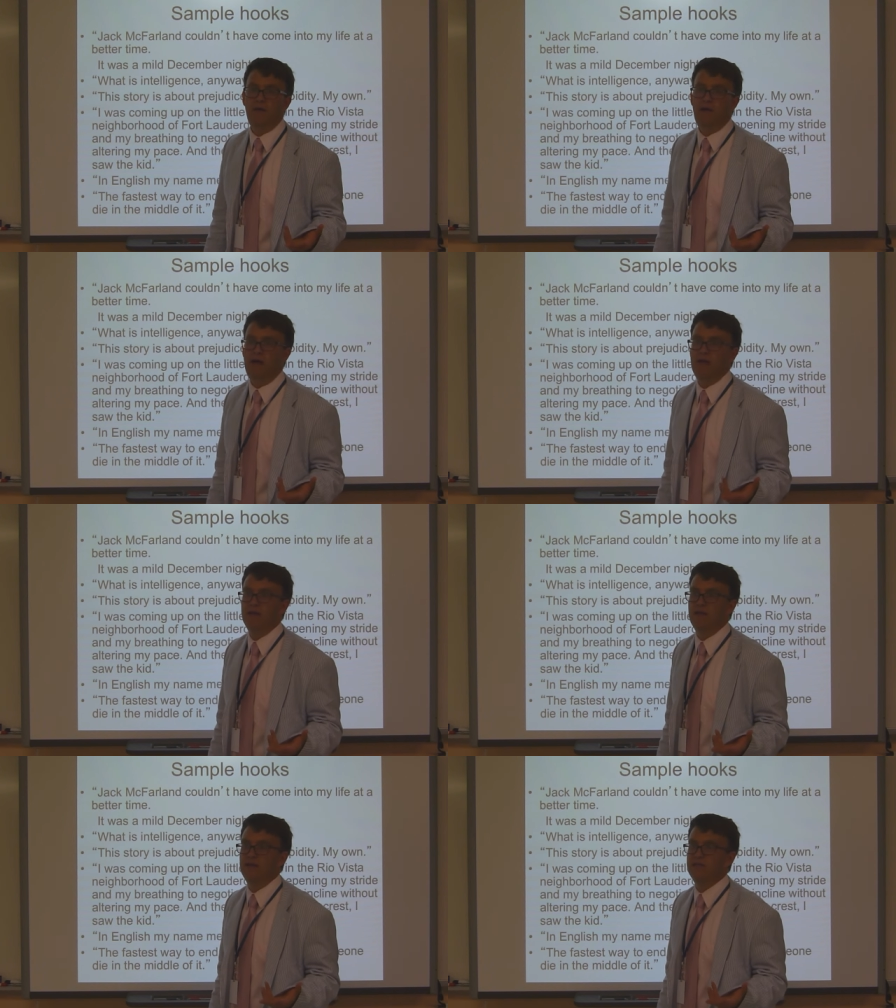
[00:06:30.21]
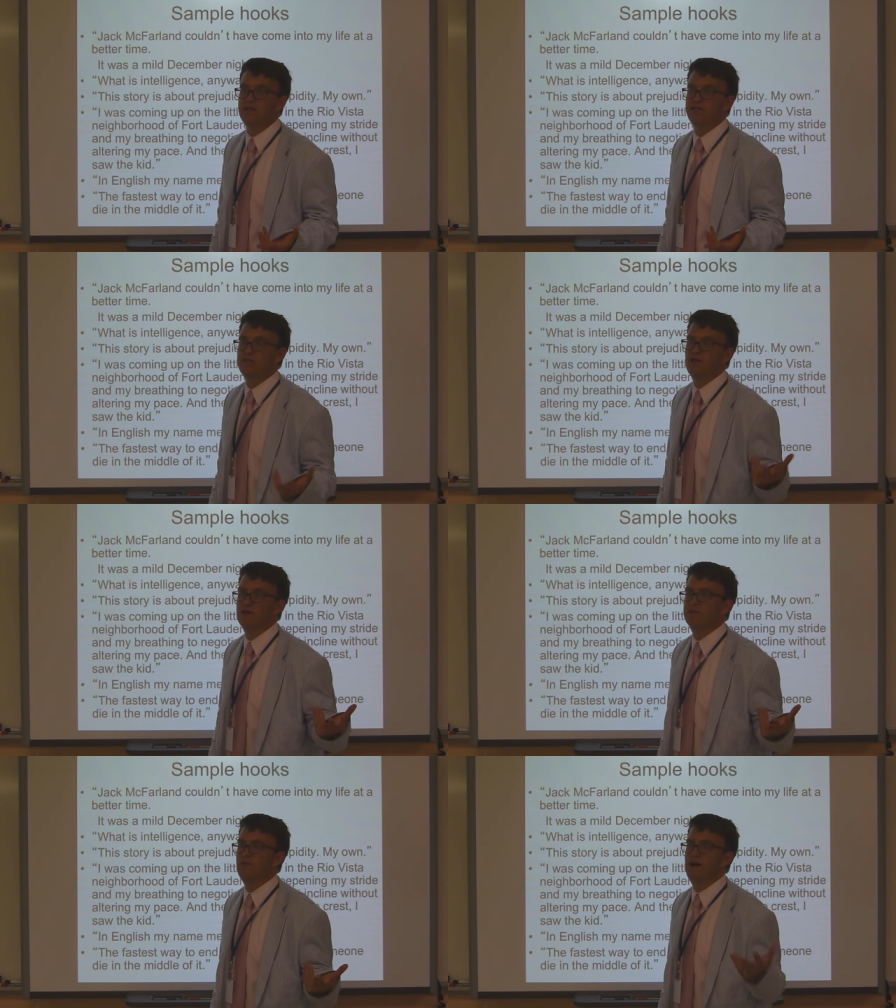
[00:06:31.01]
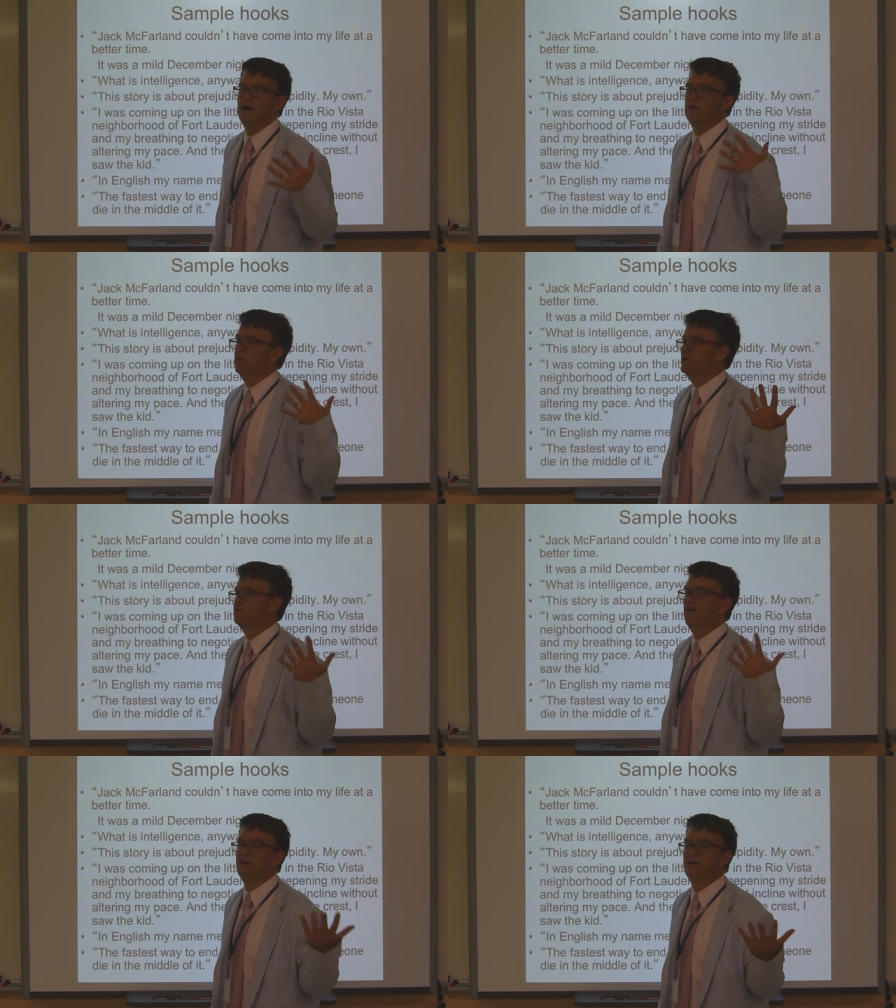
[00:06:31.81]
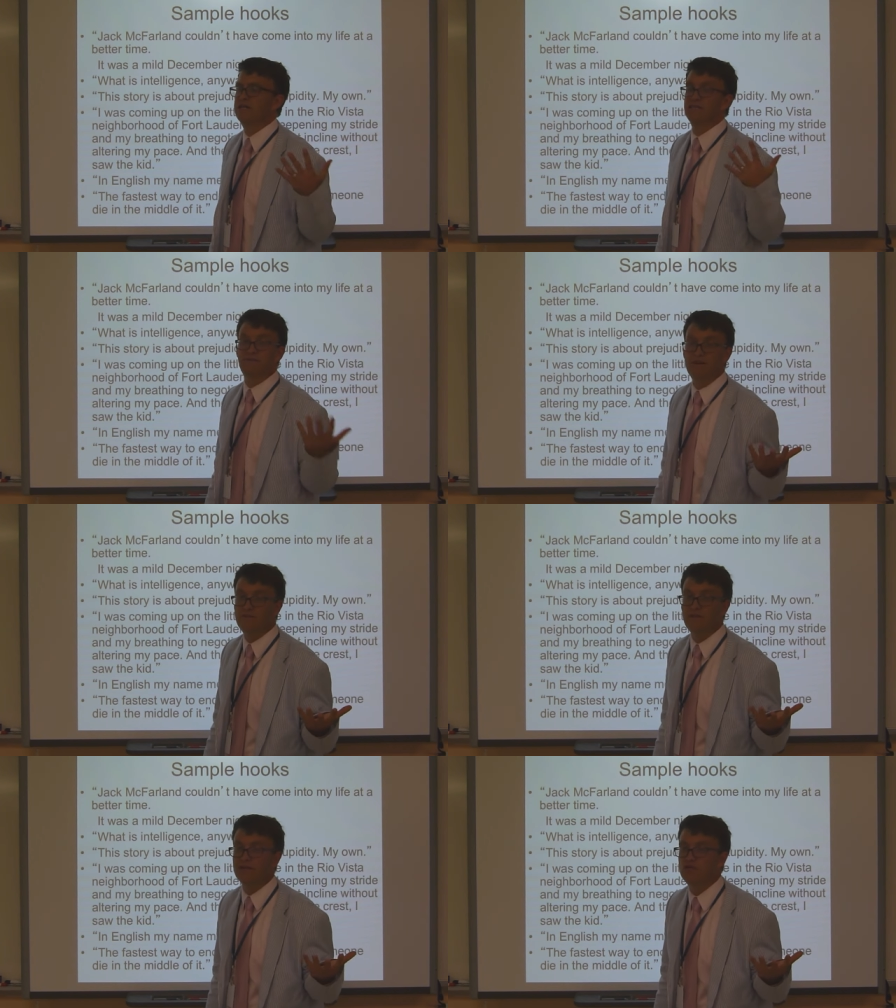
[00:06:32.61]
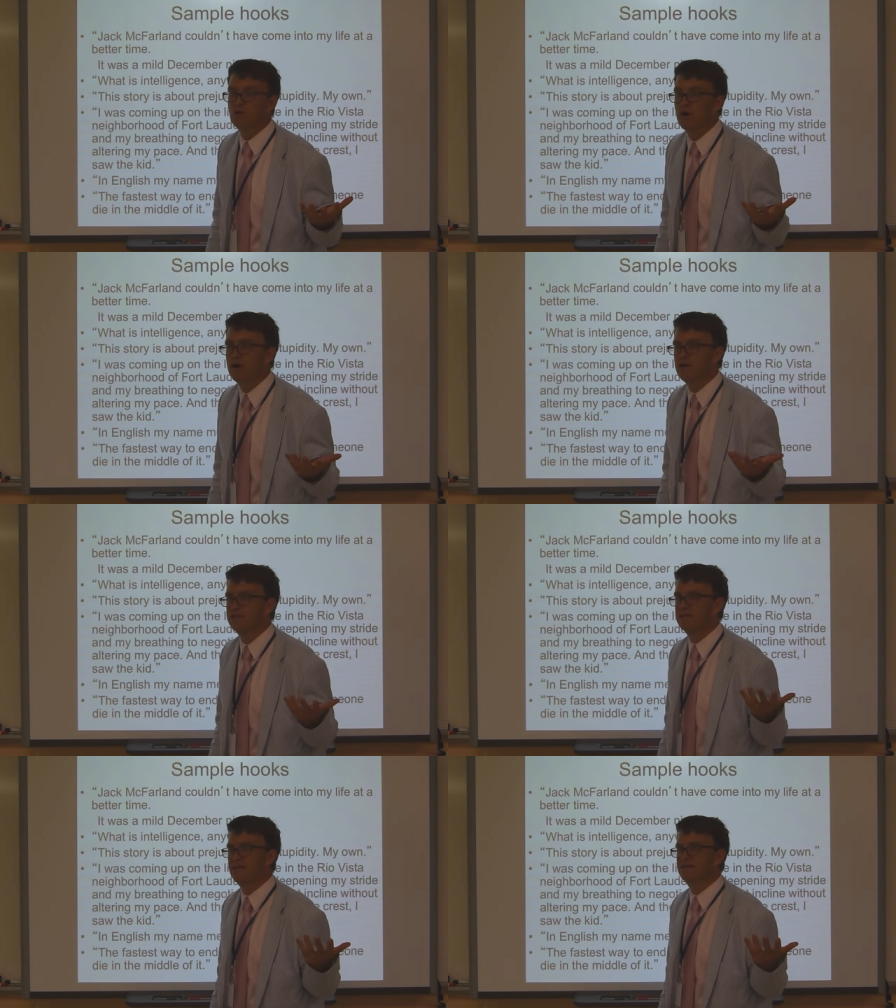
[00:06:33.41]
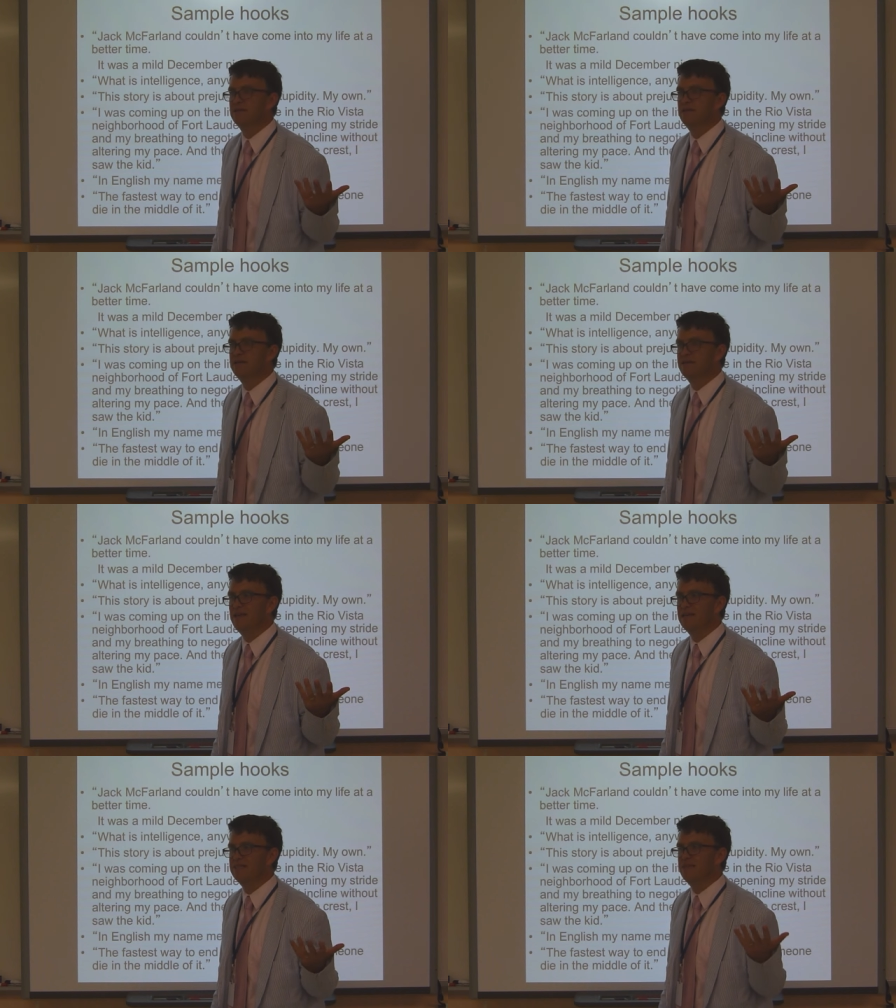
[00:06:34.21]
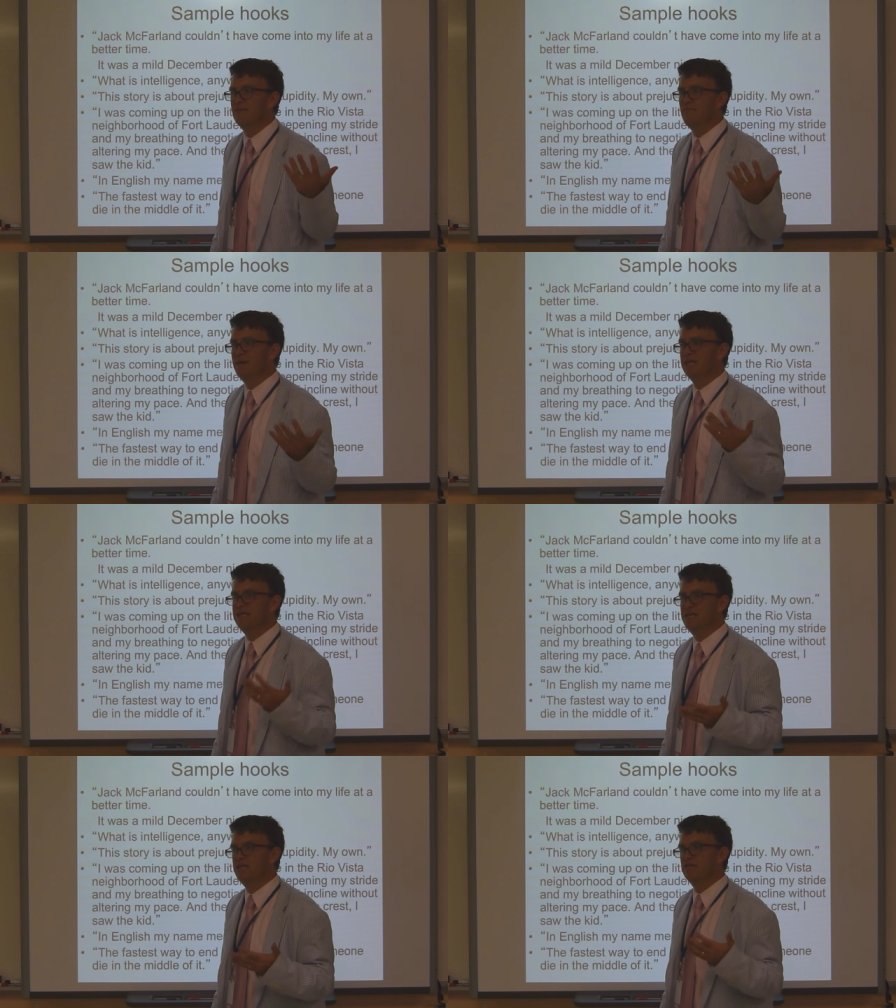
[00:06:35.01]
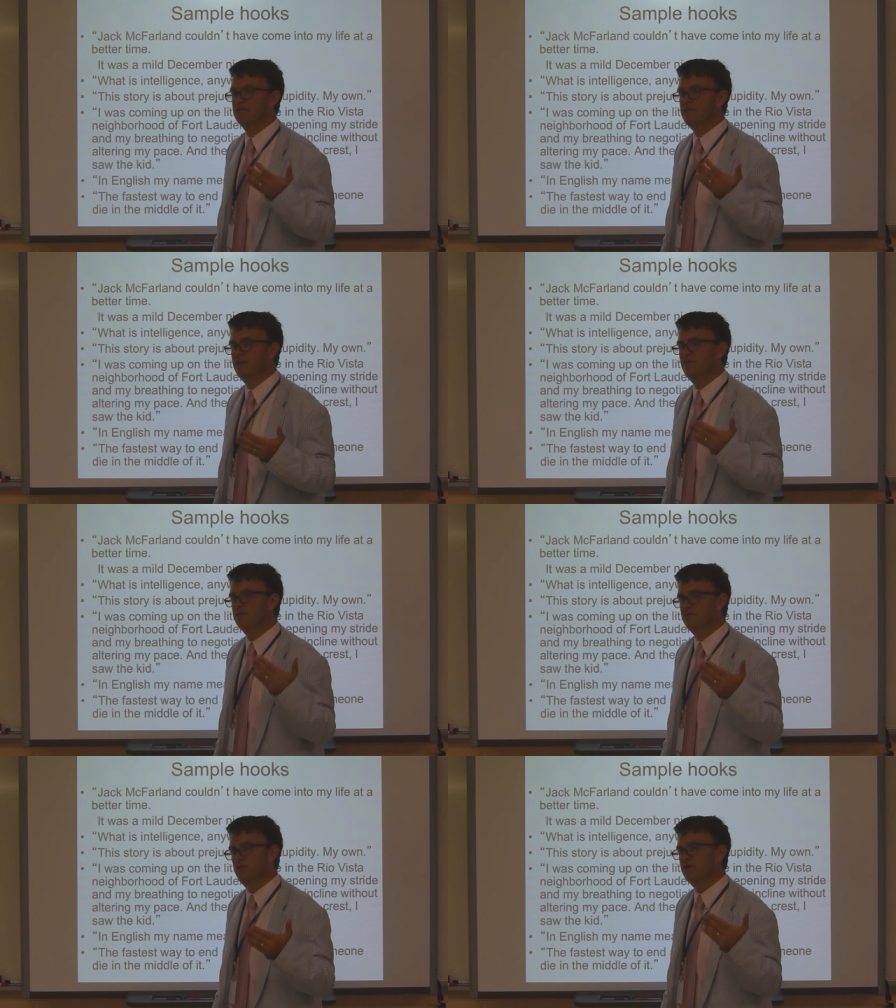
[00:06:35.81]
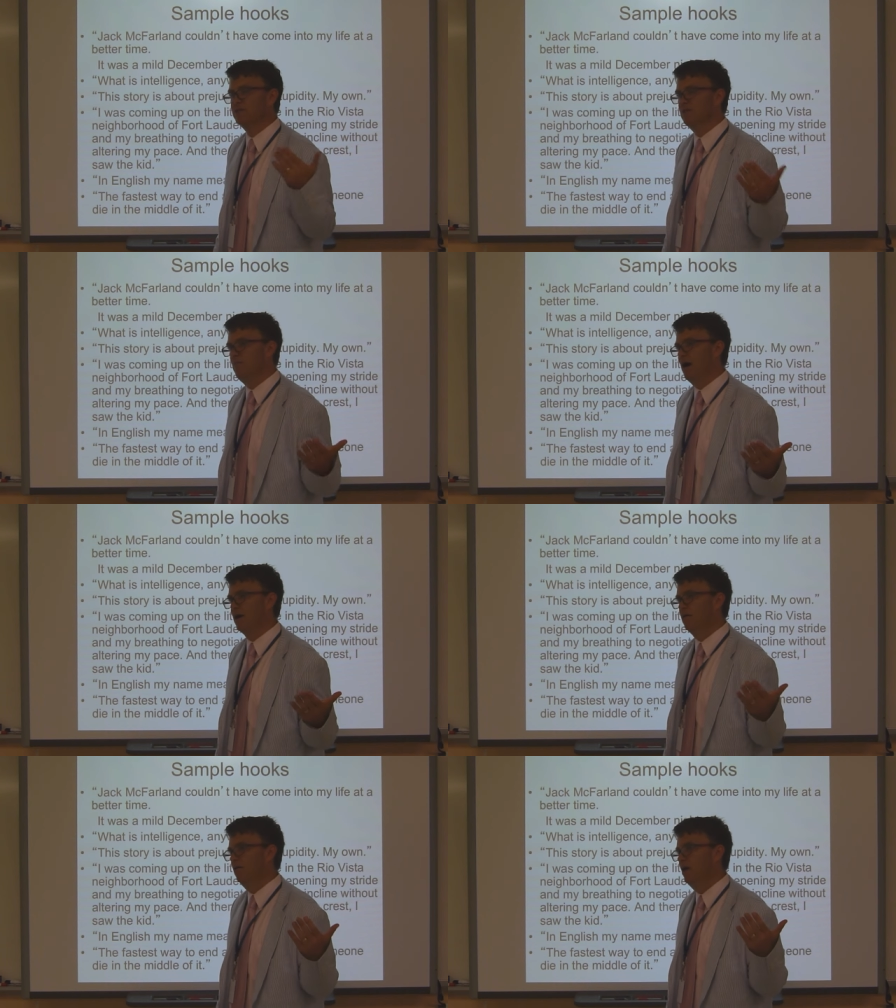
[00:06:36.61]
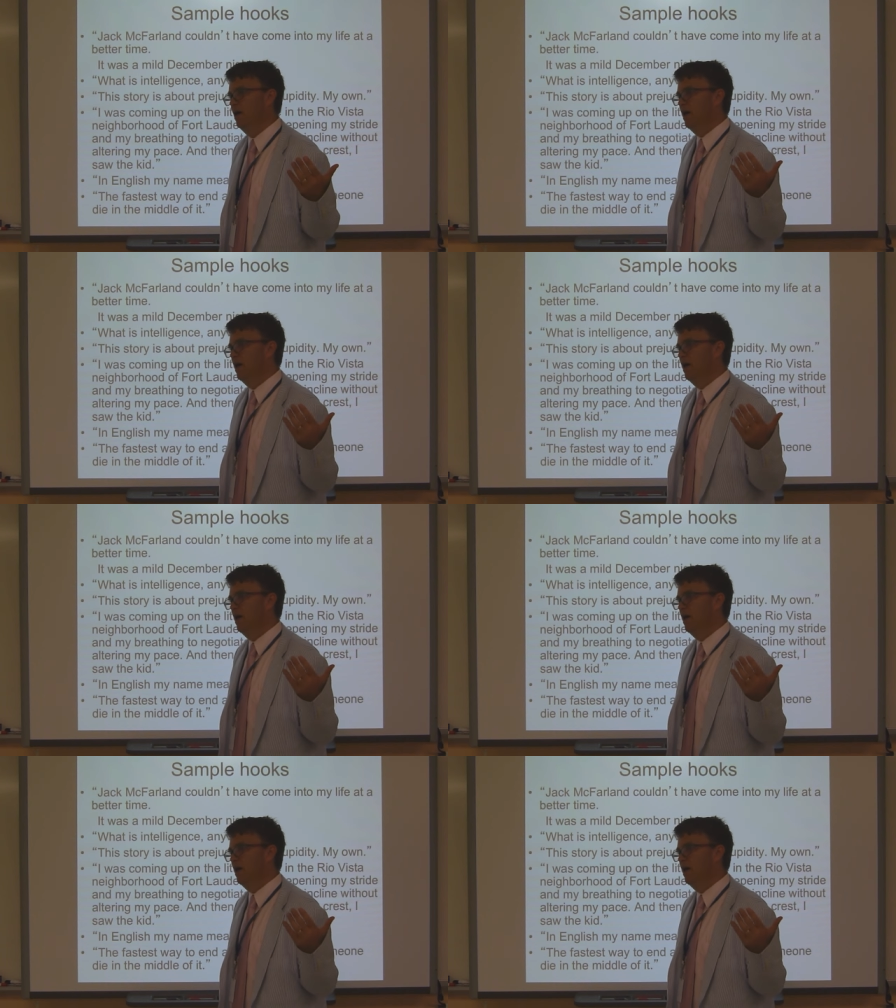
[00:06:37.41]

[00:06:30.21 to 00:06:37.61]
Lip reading: And she talks about, it's a very good essay. It's very, very short. It's an essay that many teachers give their students to model